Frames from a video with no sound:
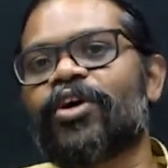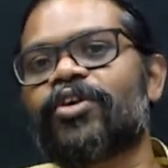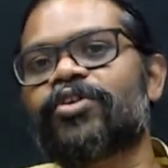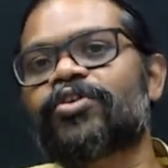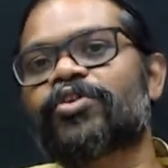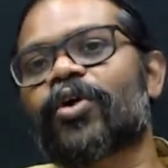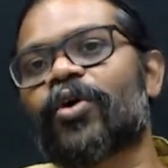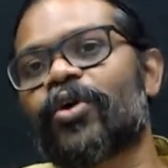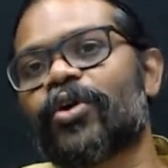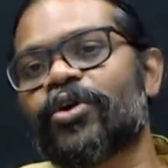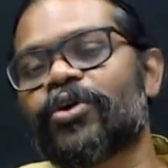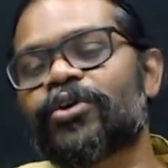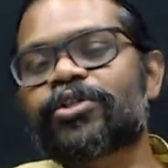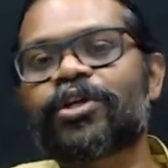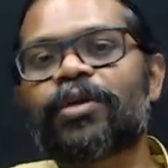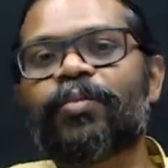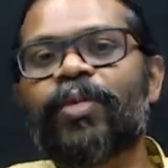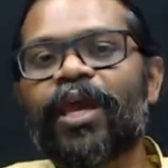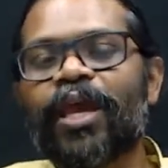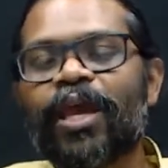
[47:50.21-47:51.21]
So you
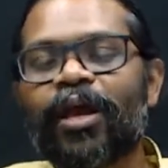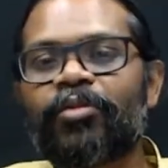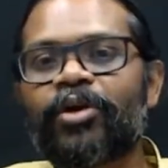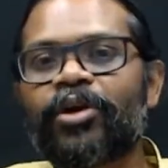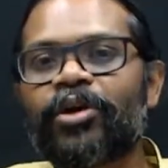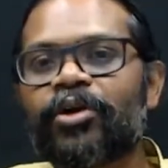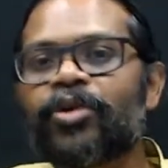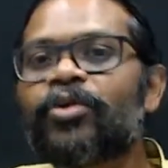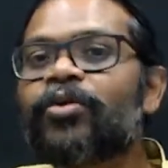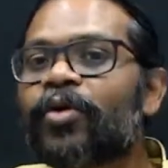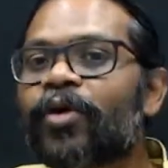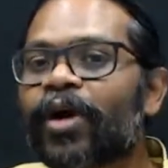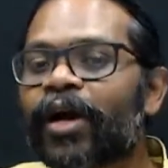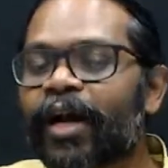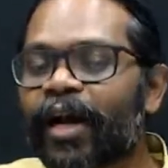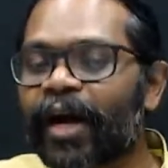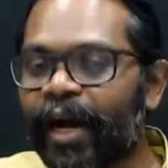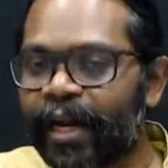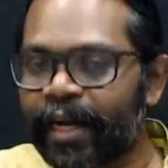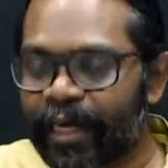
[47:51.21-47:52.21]
should be able to
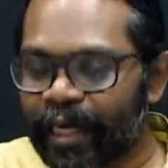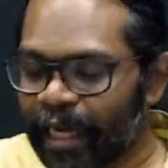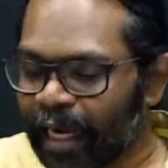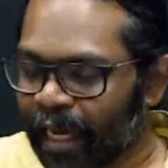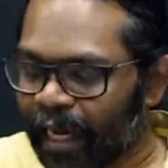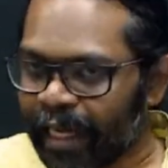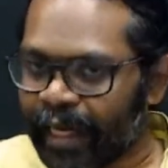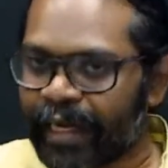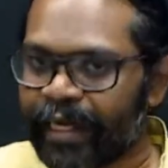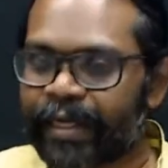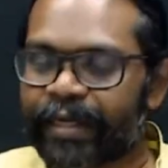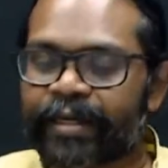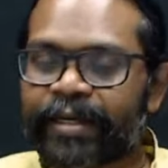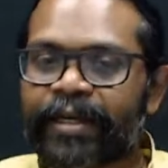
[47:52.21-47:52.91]
guide light